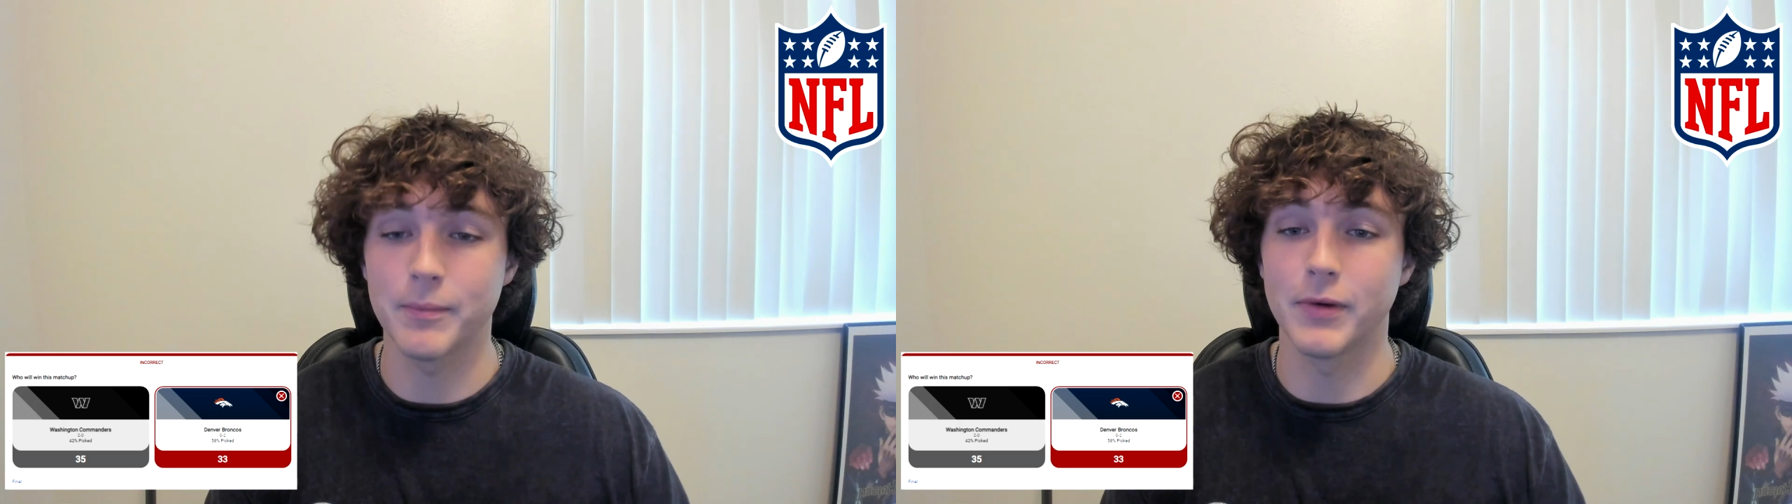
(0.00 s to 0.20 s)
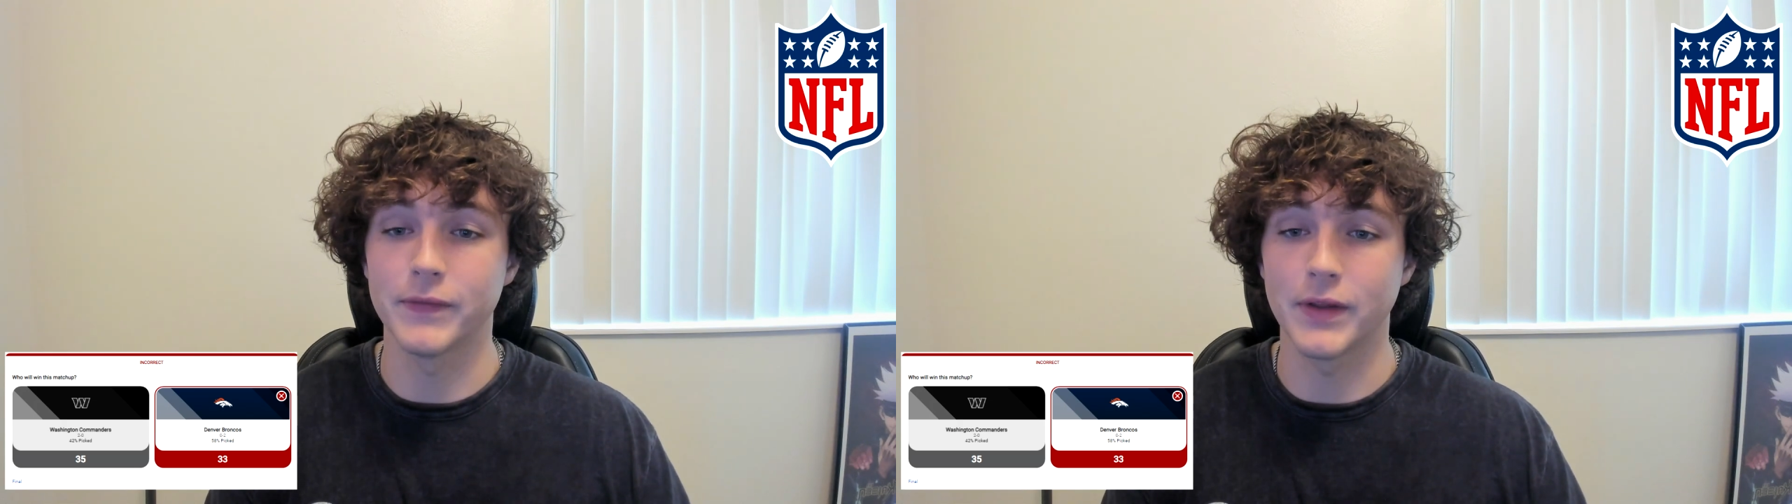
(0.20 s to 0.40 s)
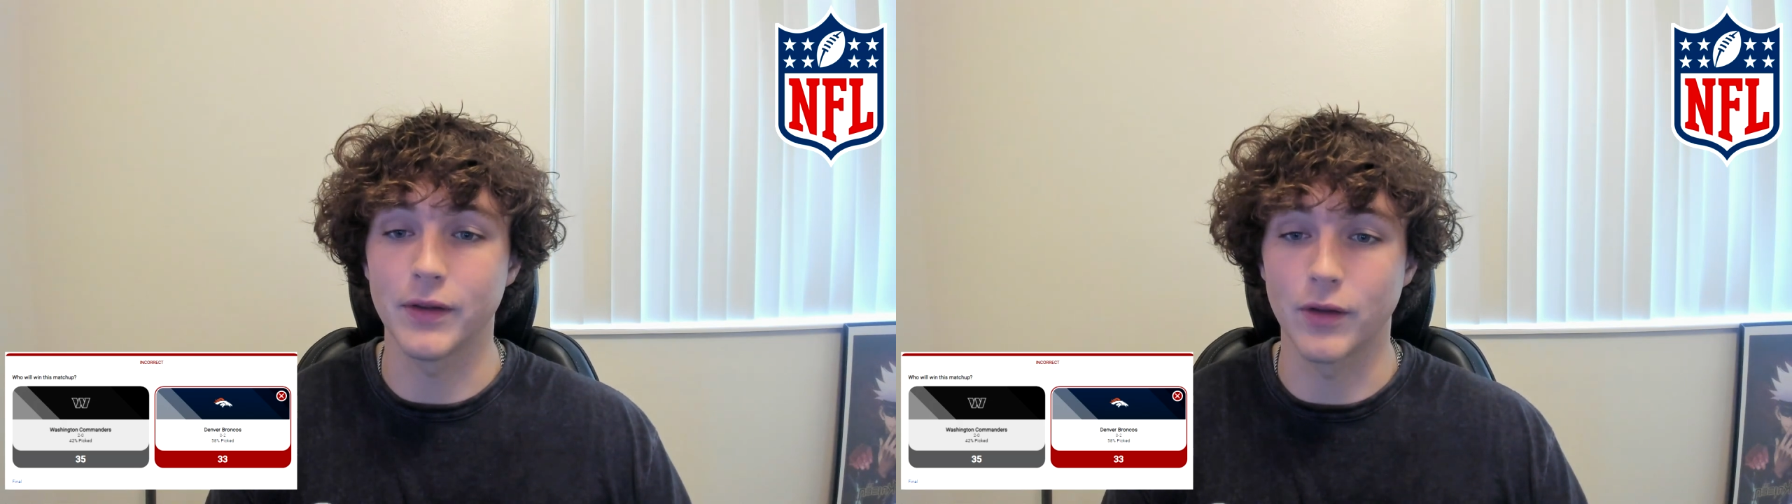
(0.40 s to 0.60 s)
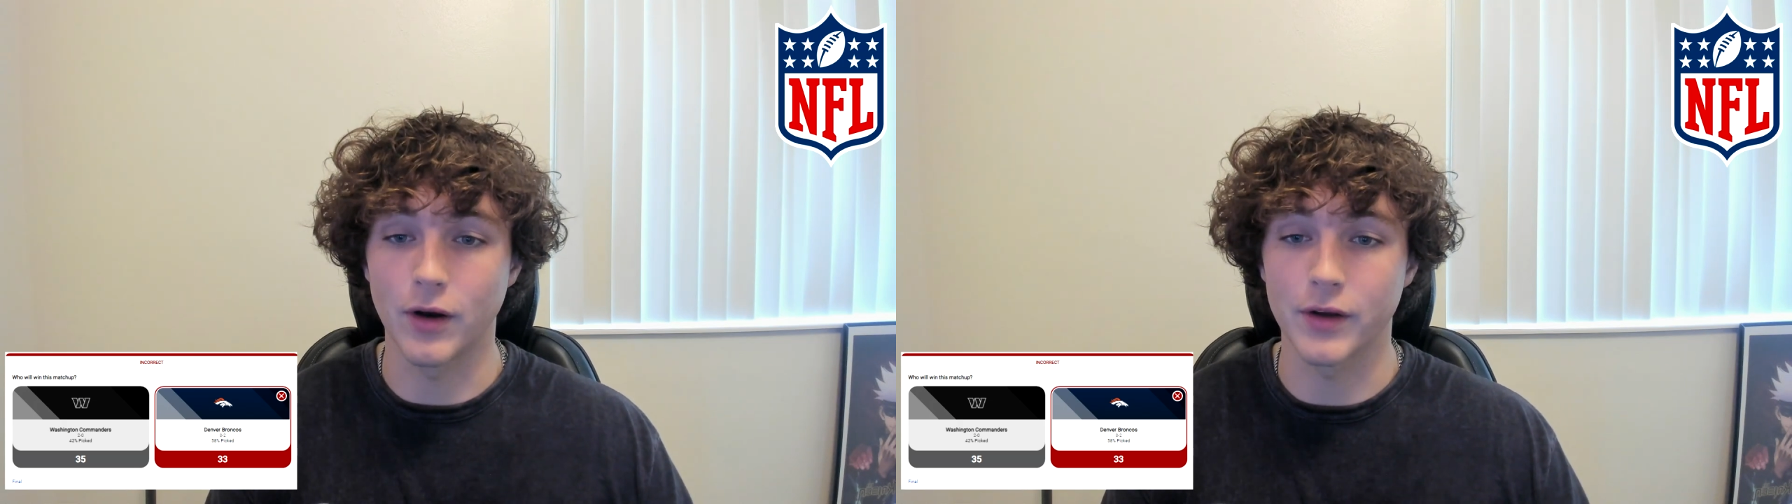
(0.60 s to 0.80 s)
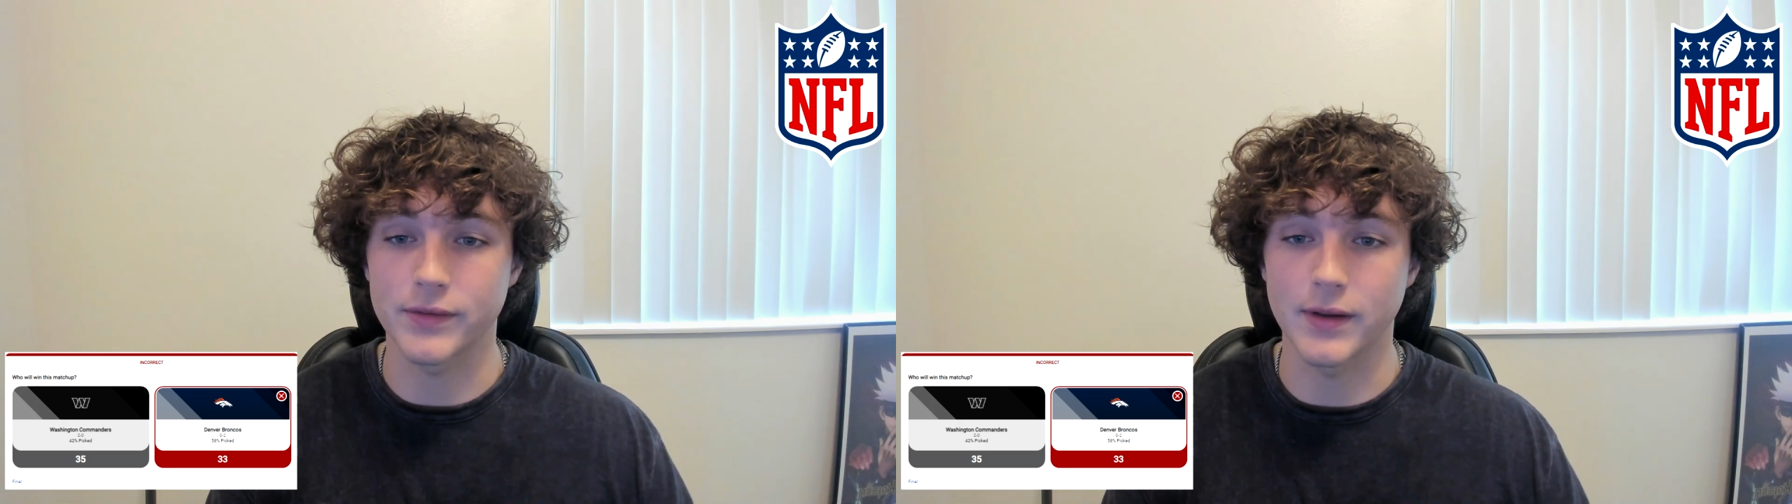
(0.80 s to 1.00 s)
but they
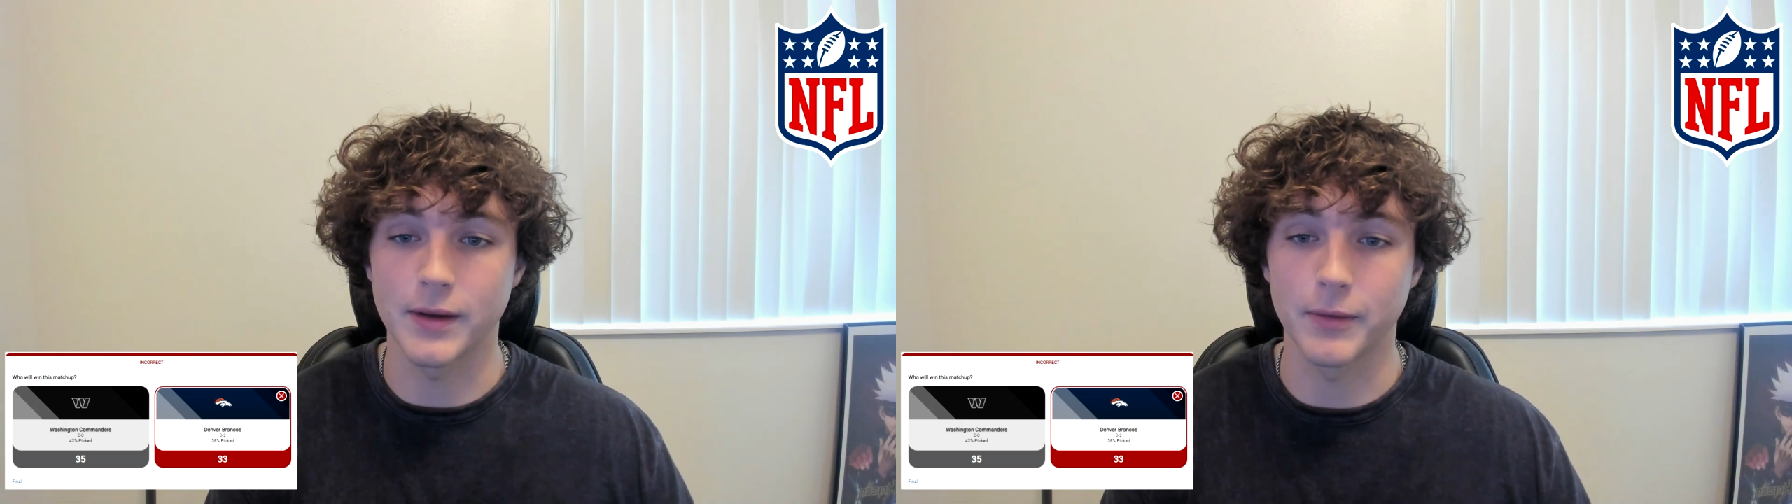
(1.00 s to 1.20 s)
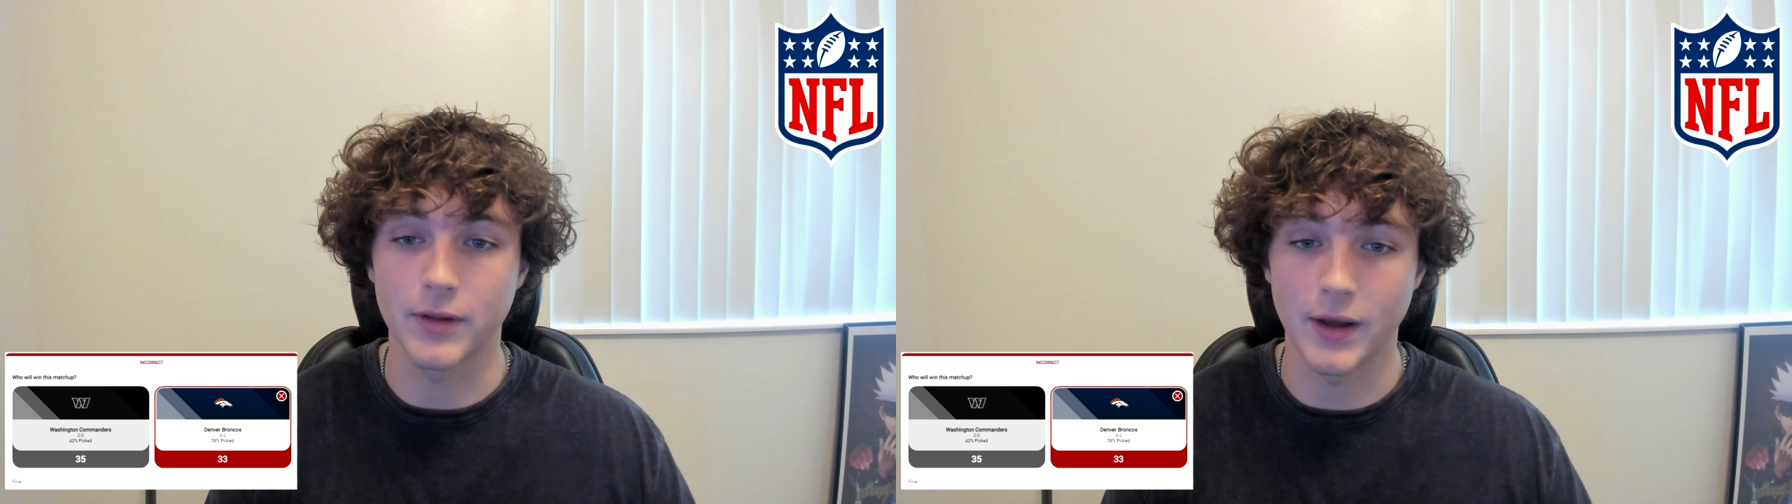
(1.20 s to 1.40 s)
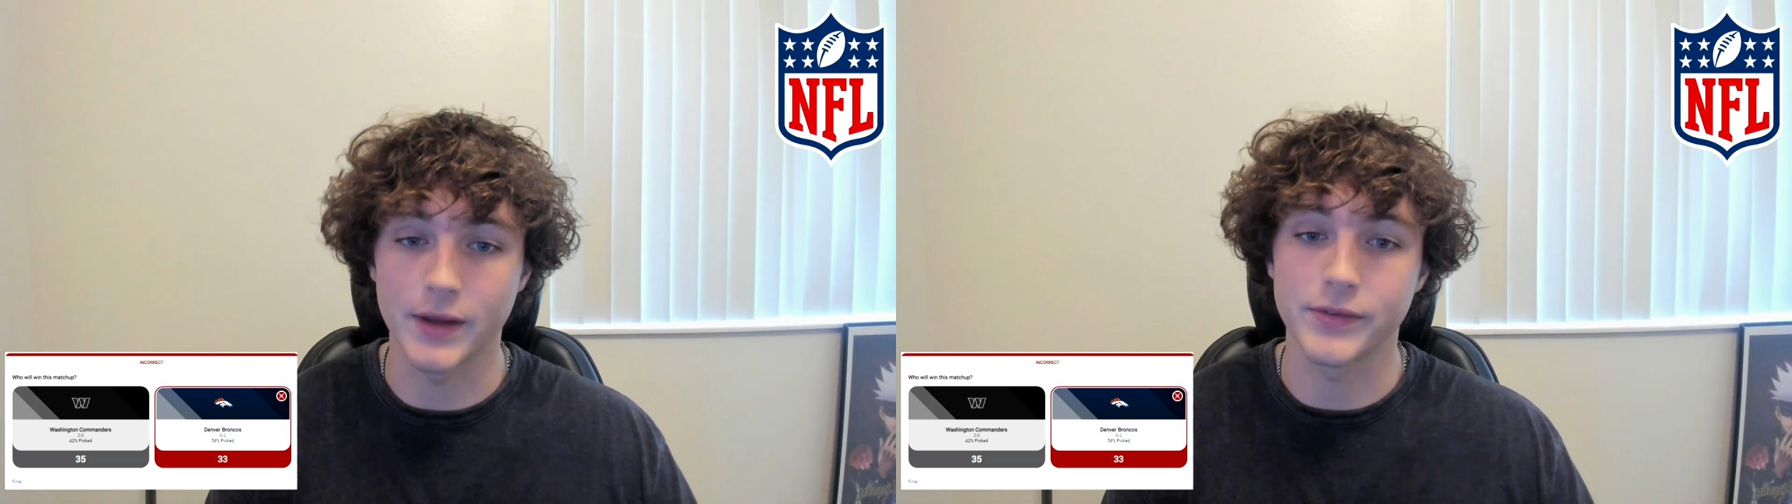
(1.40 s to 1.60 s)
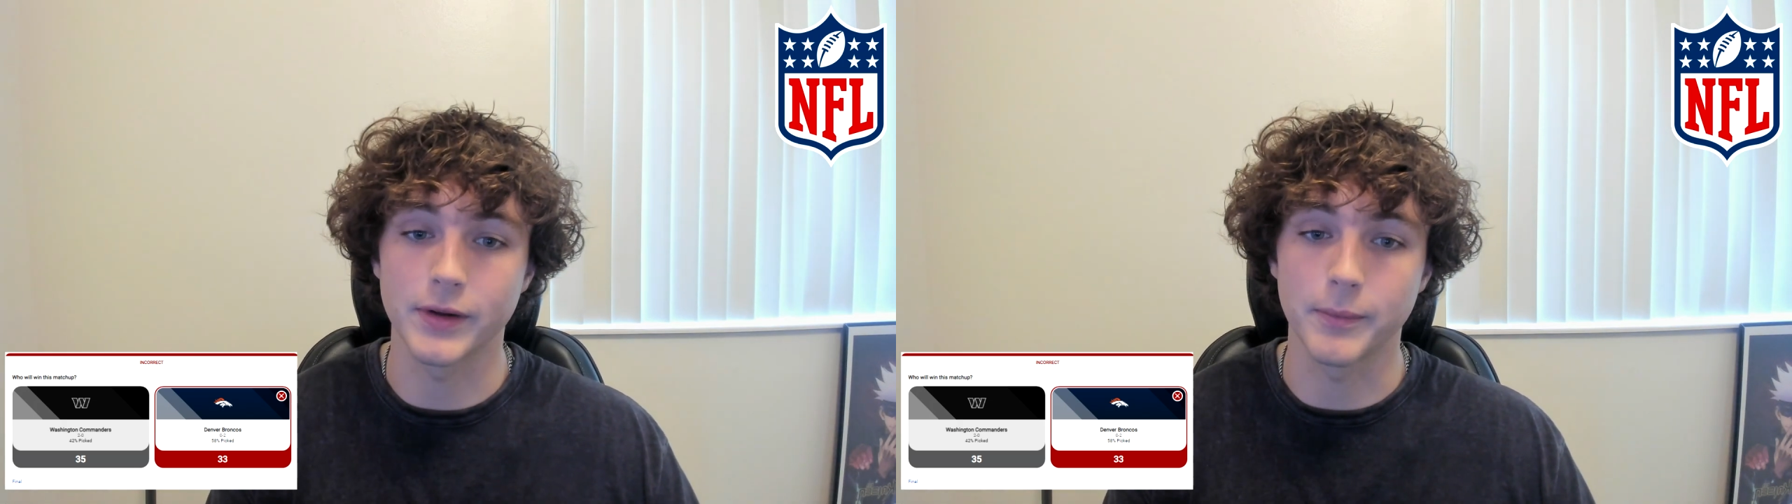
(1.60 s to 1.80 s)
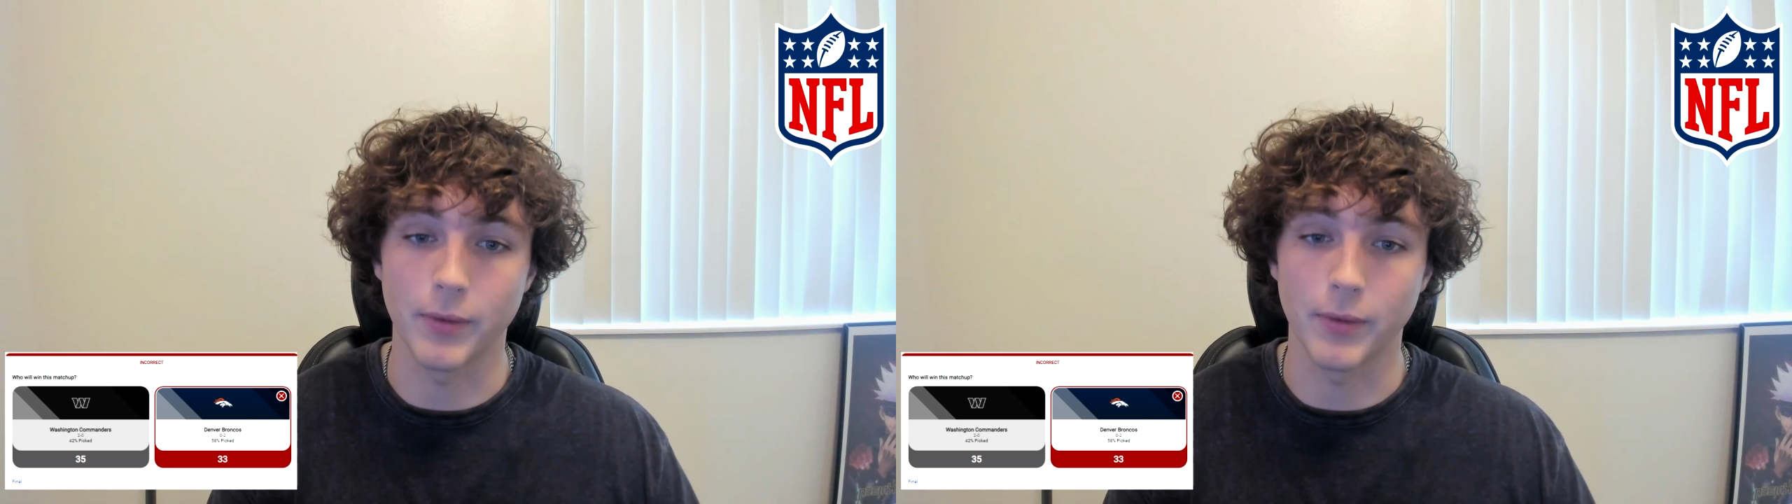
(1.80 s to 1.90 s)
lost in classic